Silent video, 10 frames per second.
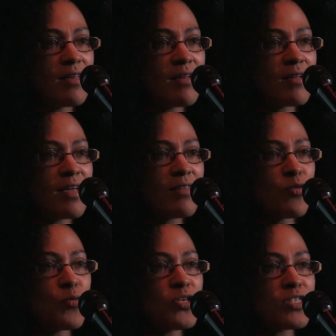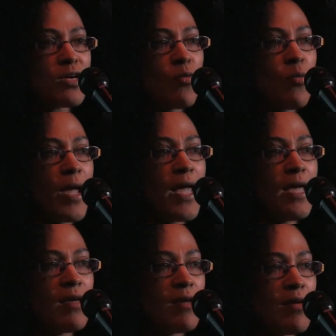and getting the word
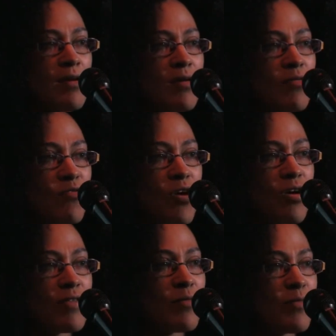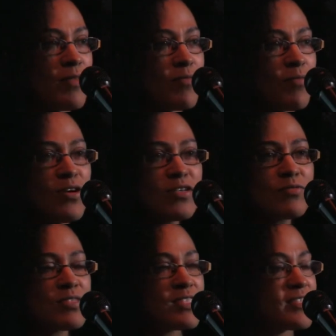away wrong. The word
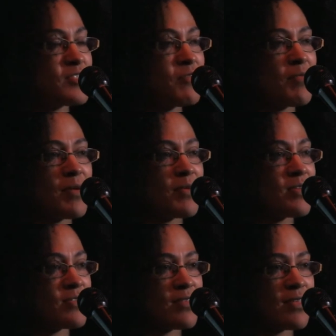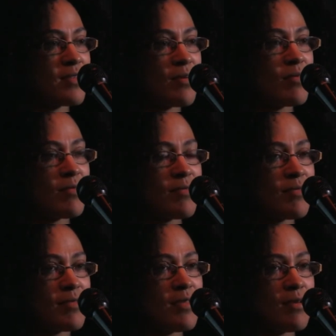always sticks with me because that's how,
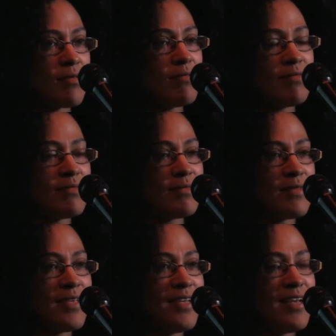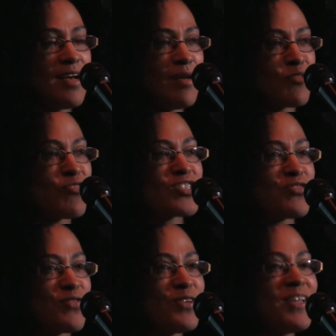you know, I'm
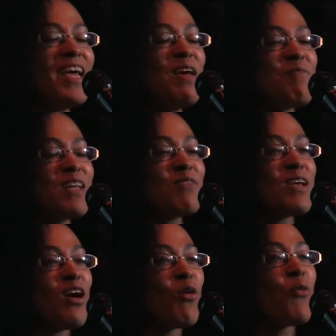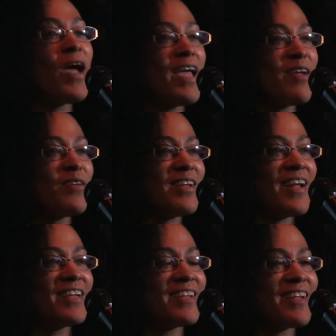grudgeful. But anyway, away,
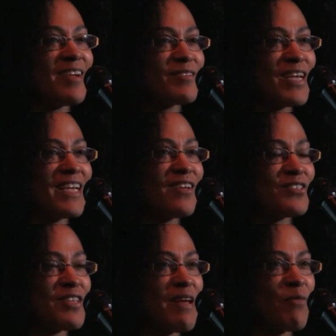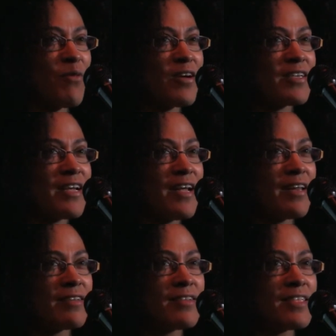and I was hanging on to that word,
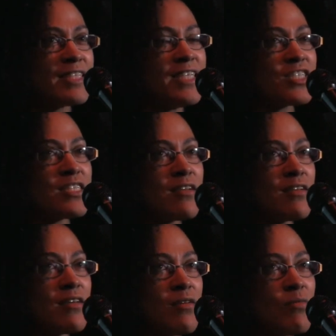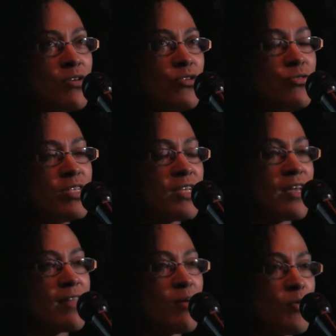and the teacher said, well, you didn't
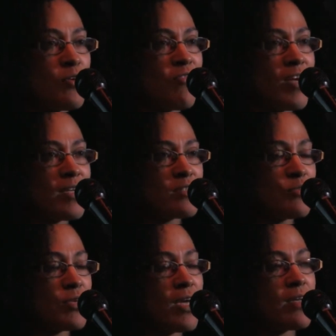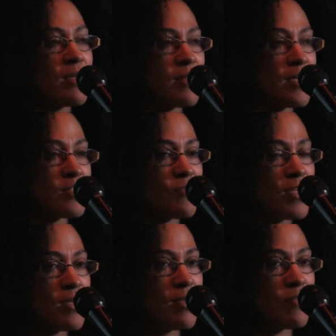get that word right, so you can't get the next
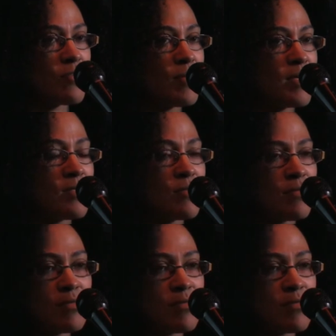reader, you have to wait till